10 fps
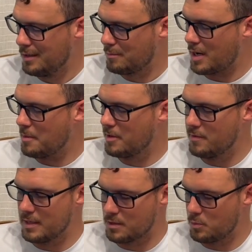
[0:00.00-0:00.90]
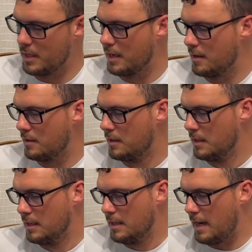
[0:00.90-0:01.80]
probably even this weekend.
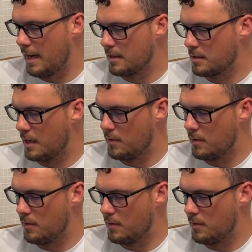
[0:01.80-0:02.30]
Honestly,